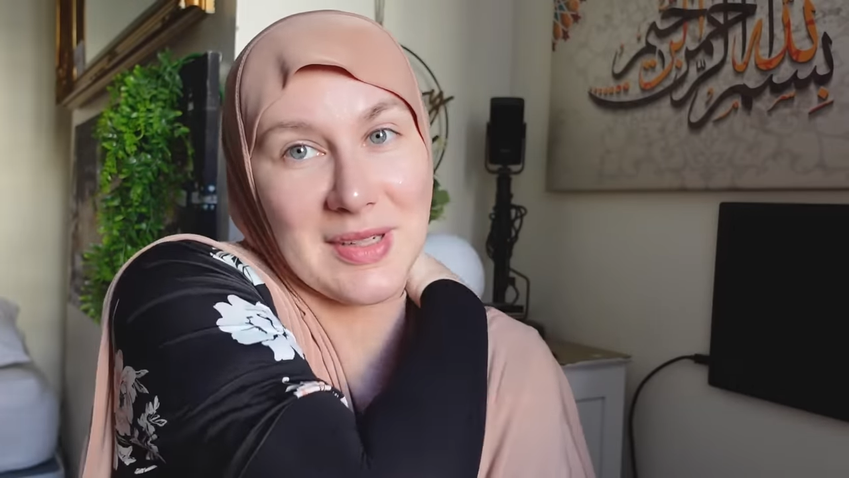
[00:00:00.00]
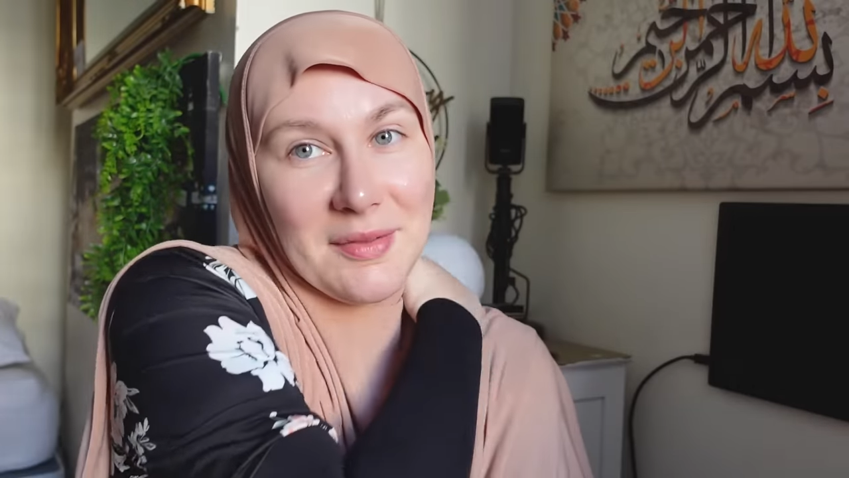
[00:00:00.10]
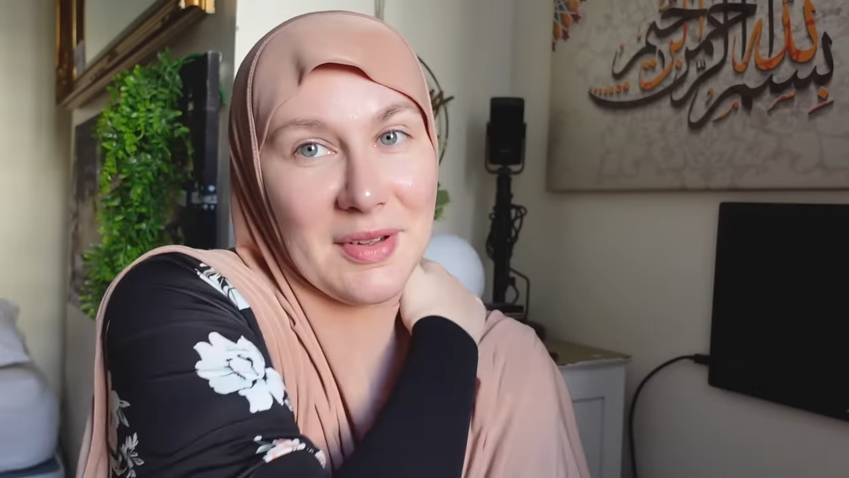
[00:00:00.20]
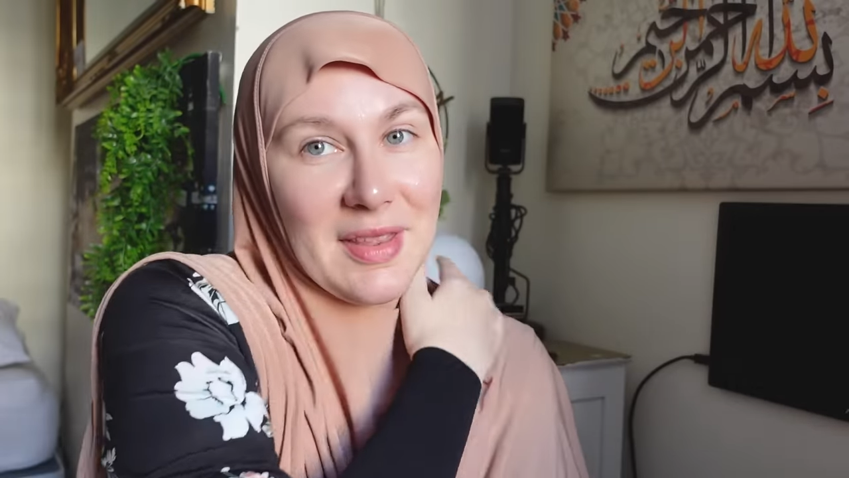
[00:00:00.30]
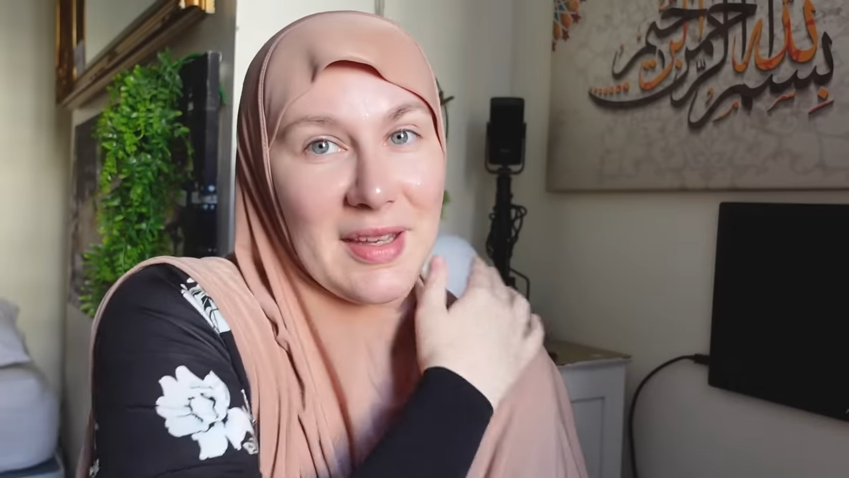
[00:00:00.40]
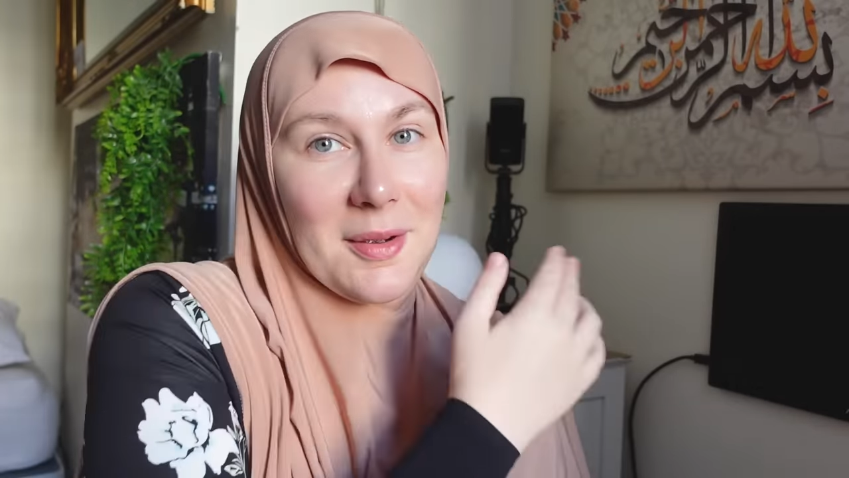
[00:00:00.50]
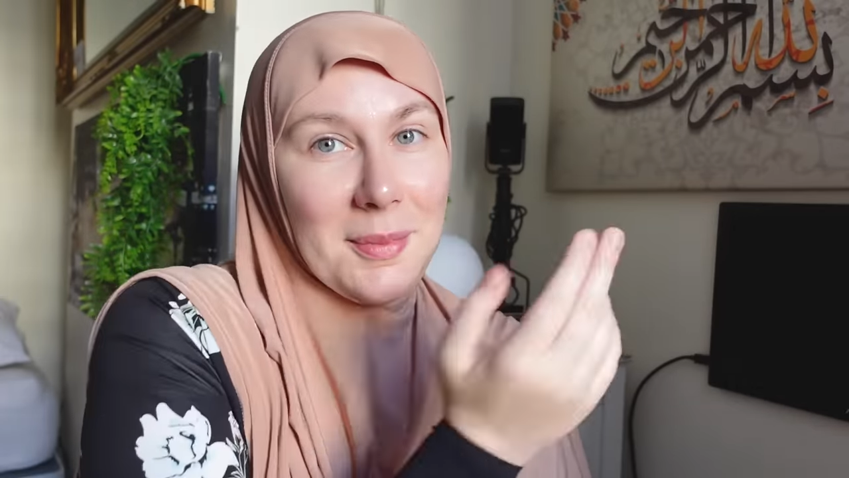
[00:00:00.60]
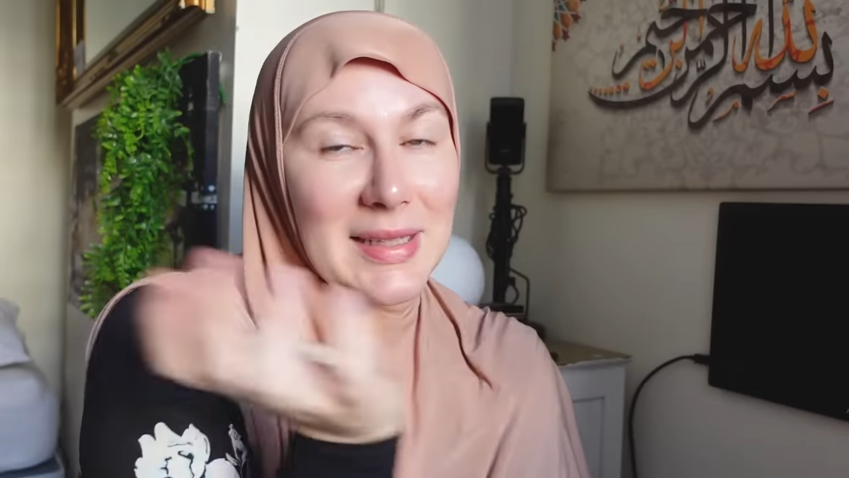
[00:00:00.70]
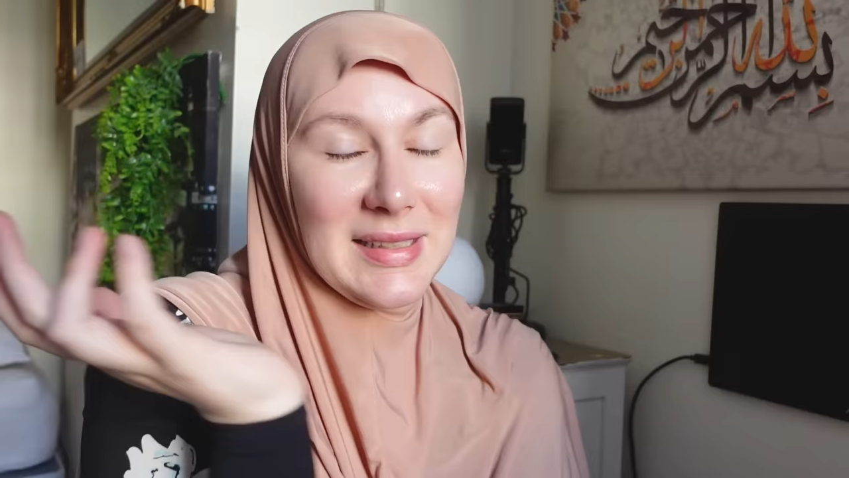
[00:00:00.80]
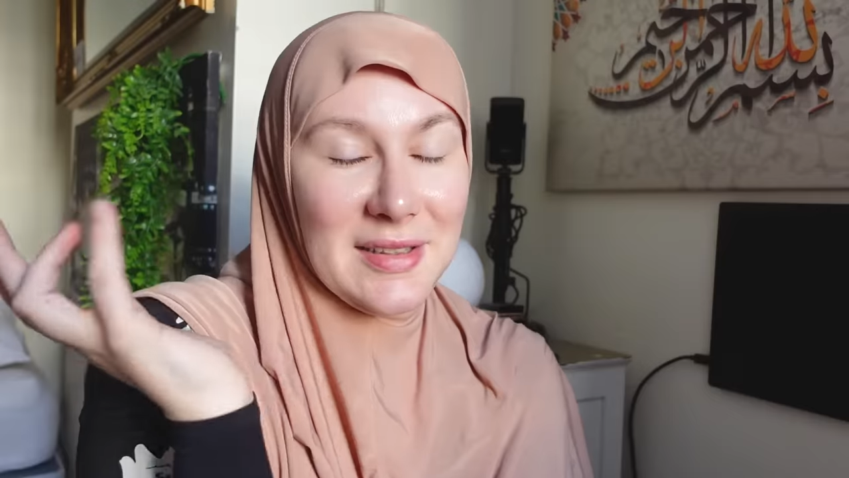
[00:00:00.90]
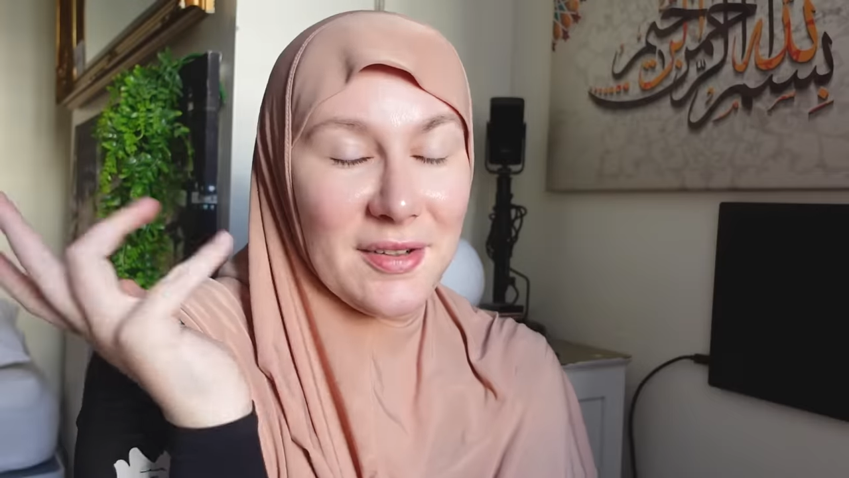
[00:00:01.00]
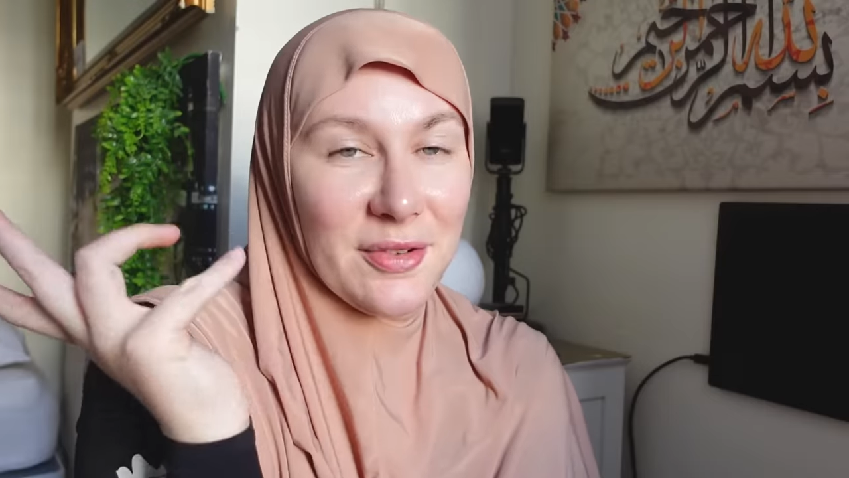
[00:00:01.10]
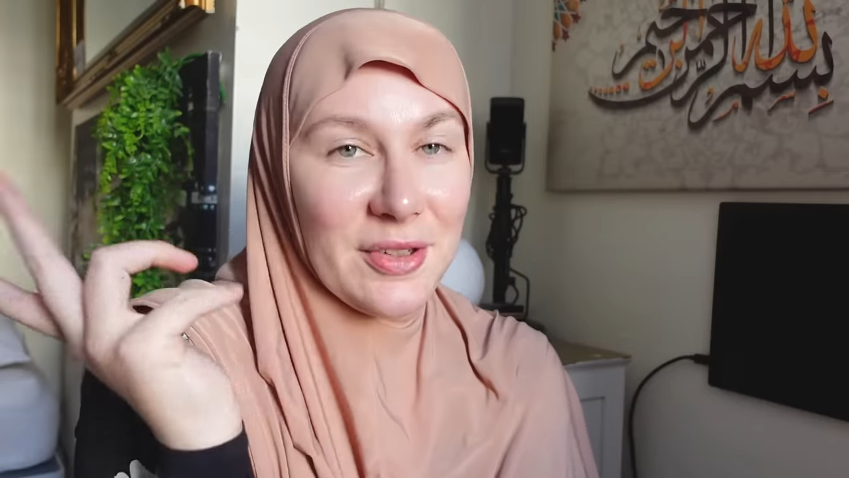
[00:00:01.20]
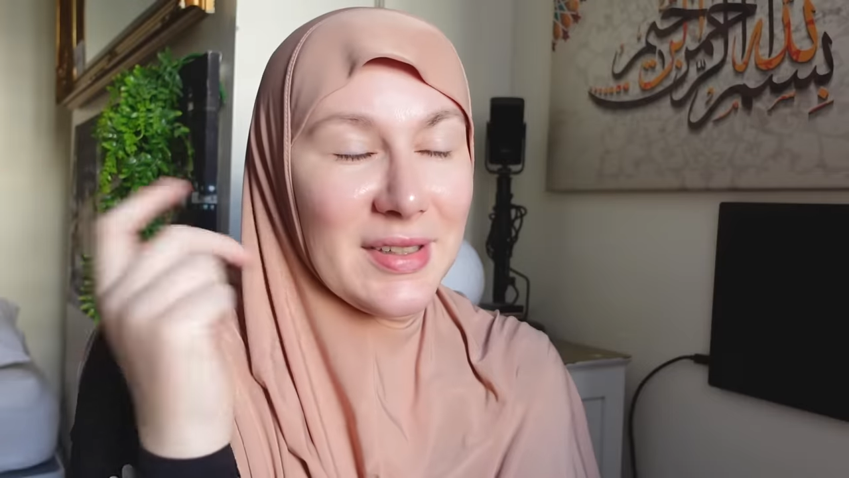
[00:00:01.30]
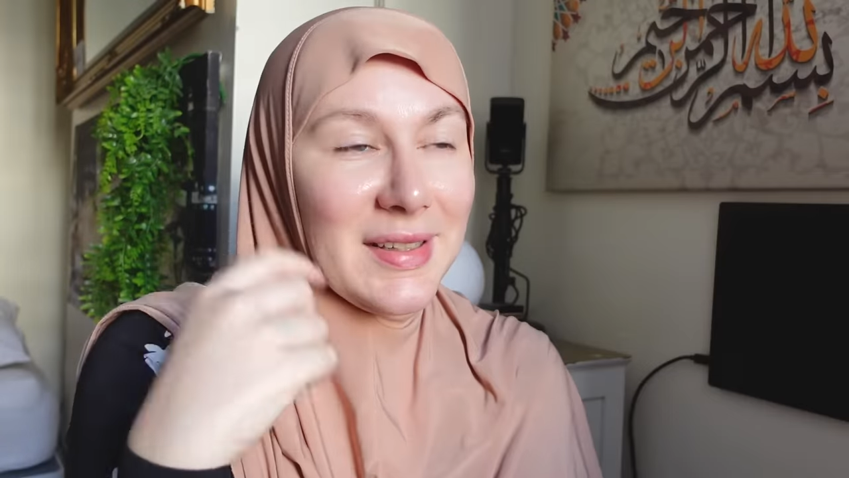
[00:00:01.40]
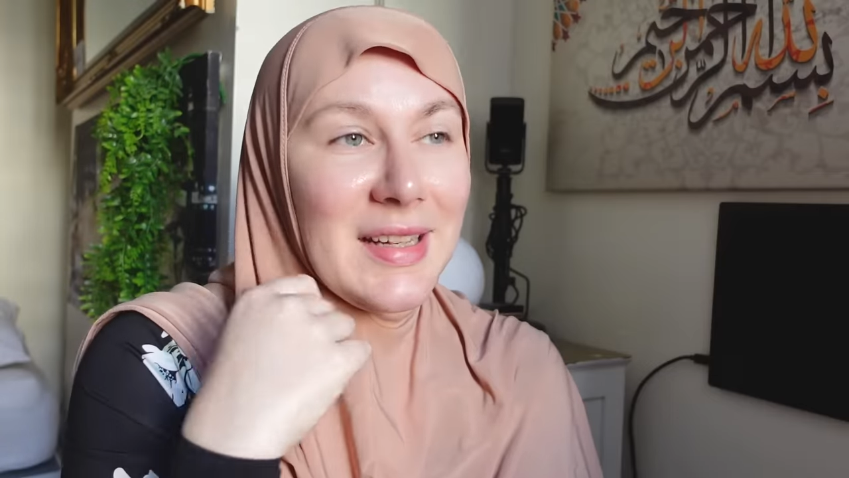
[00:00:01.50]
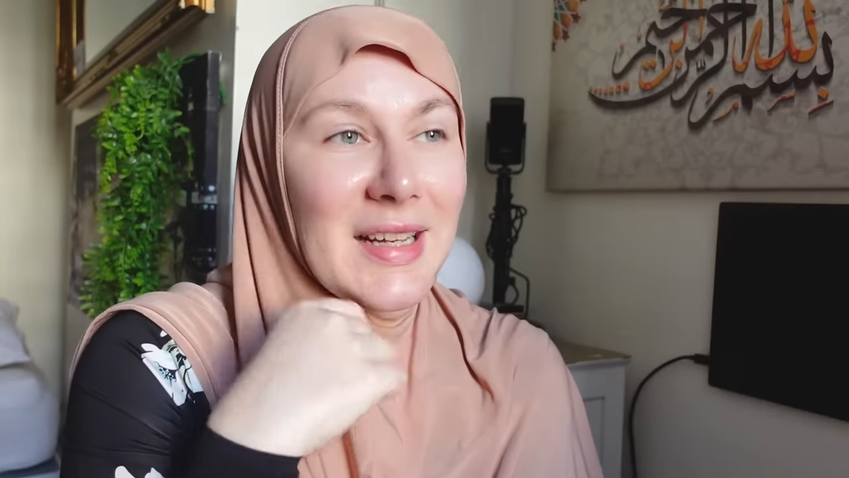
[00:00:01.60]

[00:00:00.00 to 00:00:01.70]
and everything are completely different.